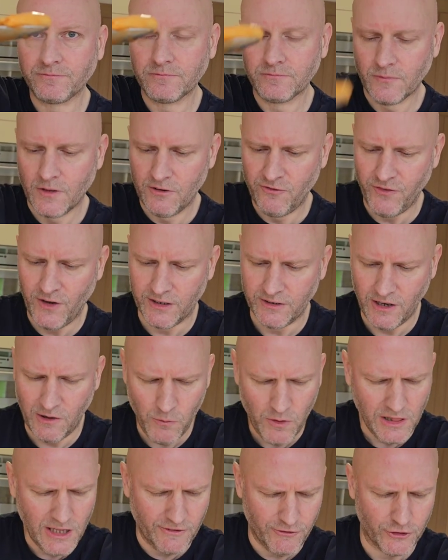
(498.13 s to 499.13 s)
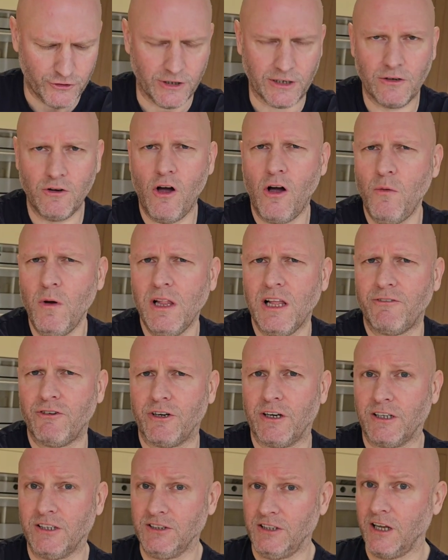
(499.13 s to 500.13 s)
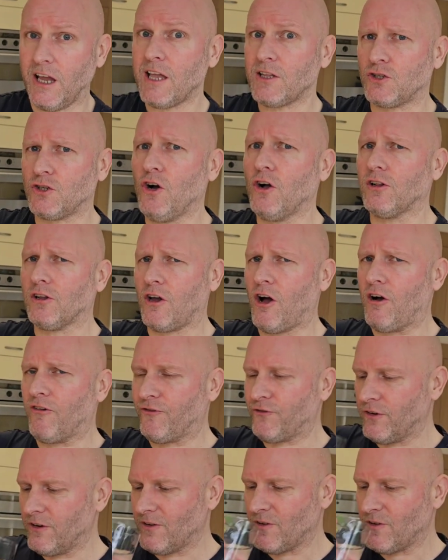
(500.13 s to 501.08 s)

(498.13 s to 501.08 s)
In fact, I will have a drink. No, I will have a drink, because I'll get told off.